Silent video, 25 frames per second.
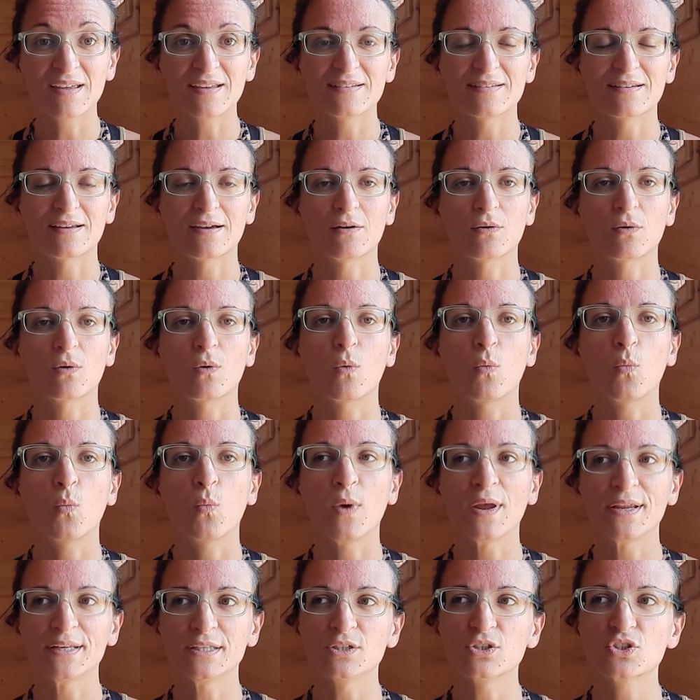Now,
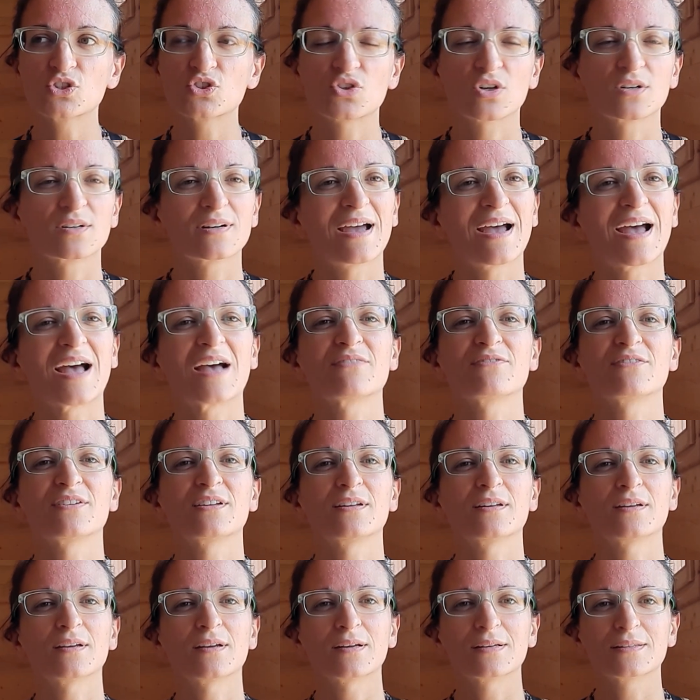when you start
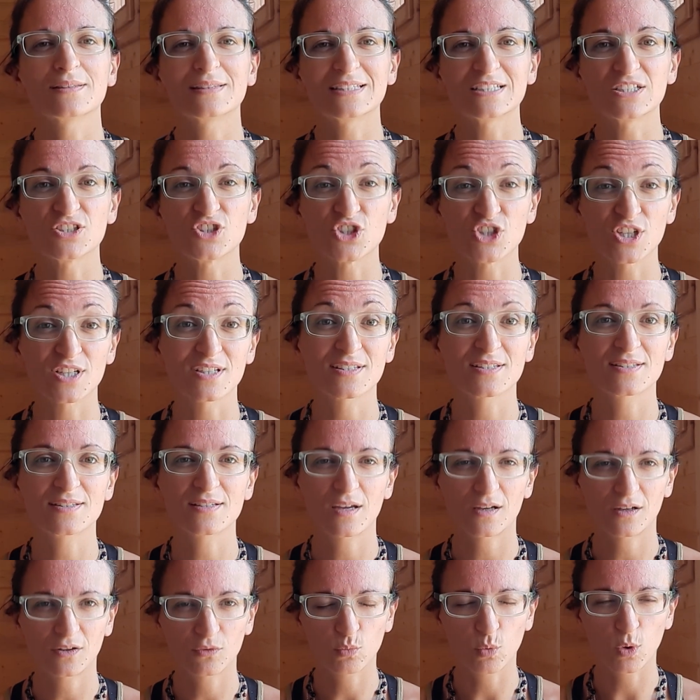having the gist
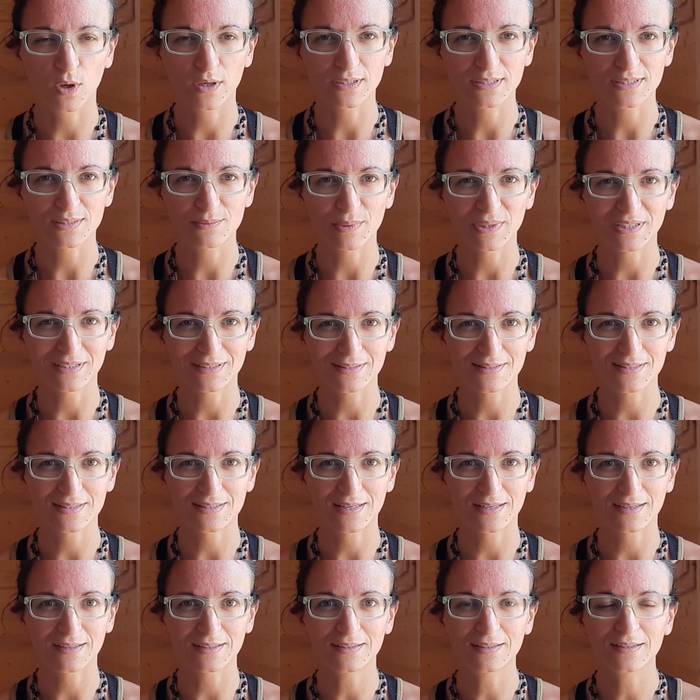of what is being
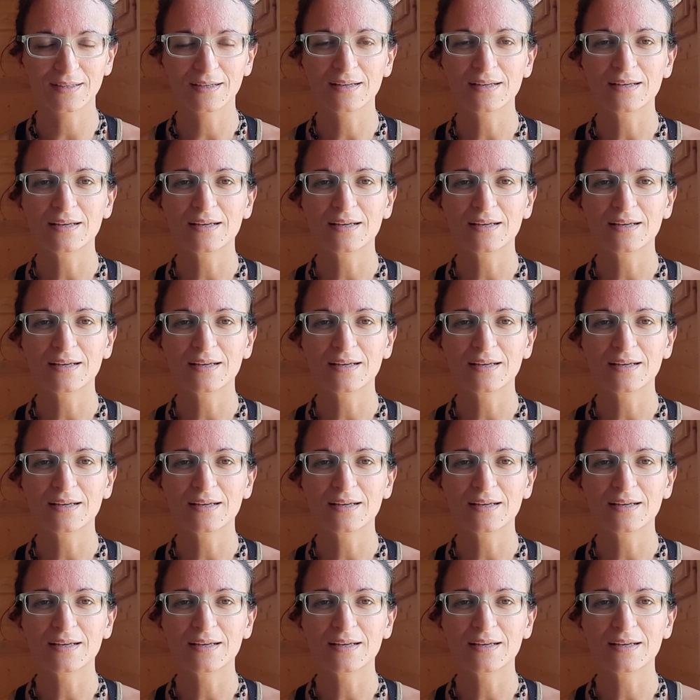said,